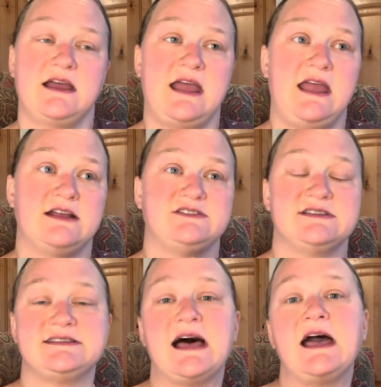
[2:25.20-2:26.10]
and
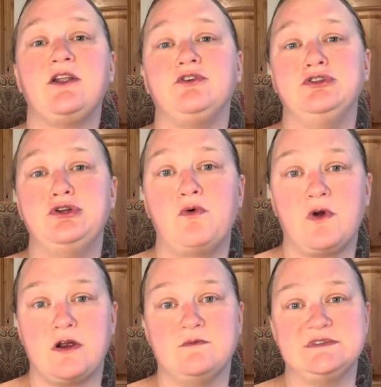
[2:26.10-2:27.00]
societal
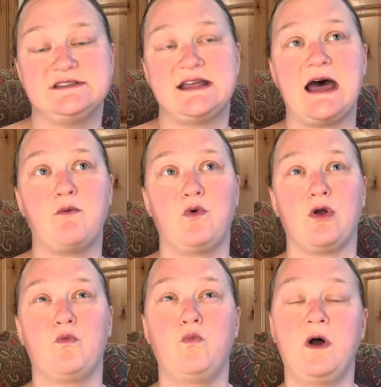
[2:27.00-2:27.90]
norms that
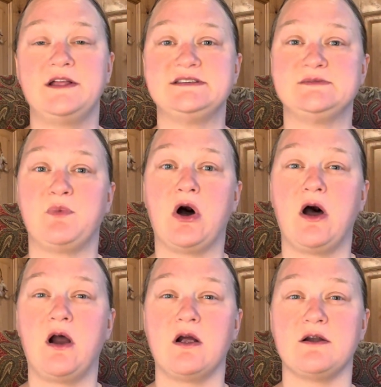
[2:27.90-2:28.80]
were once
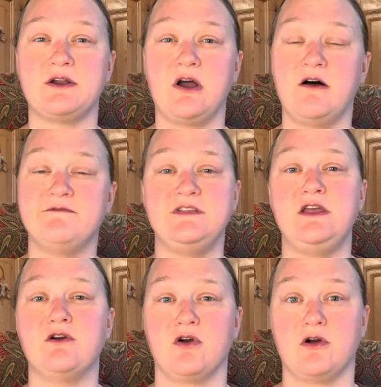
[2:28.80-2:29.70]
part of
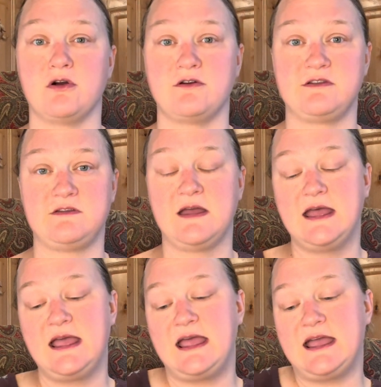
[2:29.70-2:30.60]
the earth.
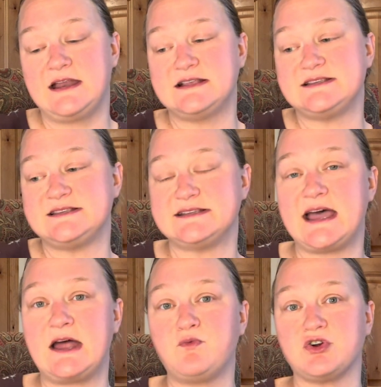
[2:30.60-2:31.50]
And
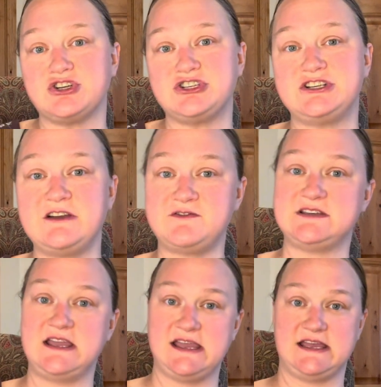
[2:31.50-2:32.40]
instead, we're
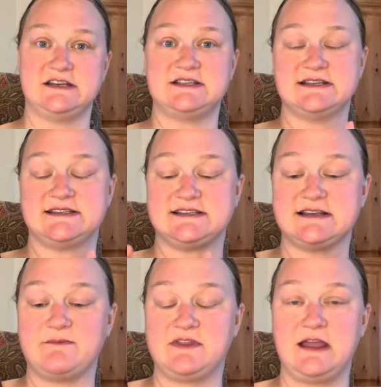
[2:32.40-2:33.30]
shifting into
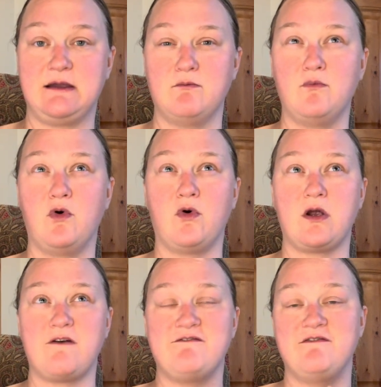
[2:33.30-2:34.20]
something
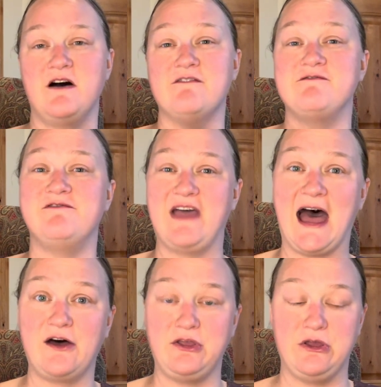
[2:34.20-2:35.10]
more of
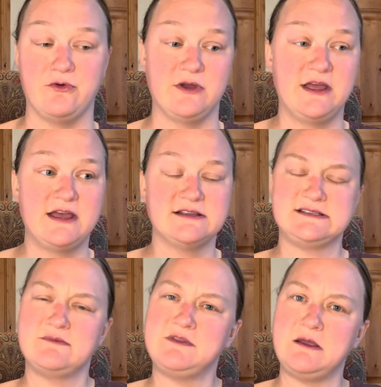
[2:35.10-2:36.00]
value,
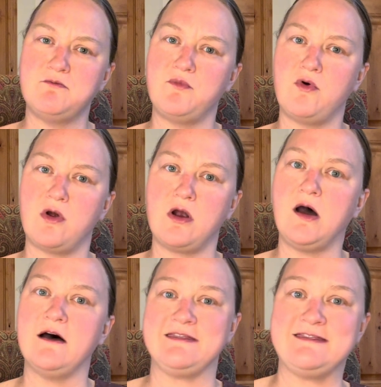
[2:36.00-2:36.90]
something more
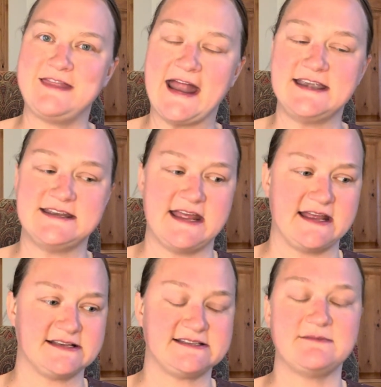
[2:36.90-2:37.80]

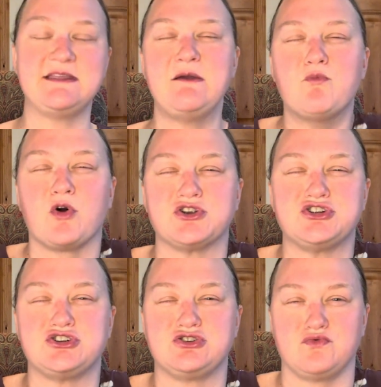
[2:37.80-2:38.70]
authentic, something more
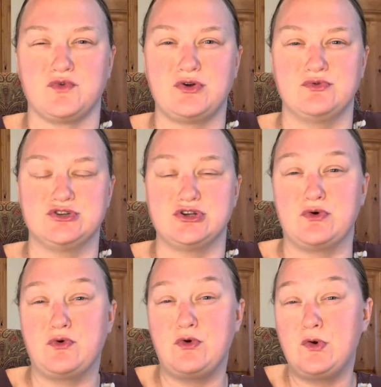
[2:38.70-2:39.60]
true to
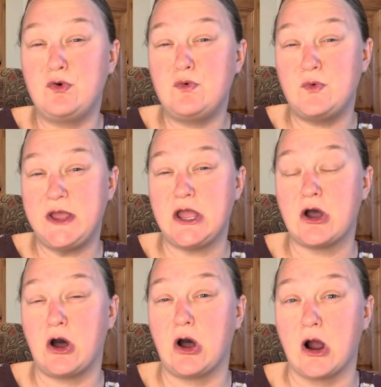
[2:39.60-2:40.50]
who we
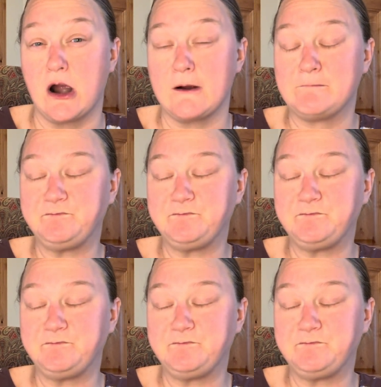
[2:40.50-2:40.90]
are.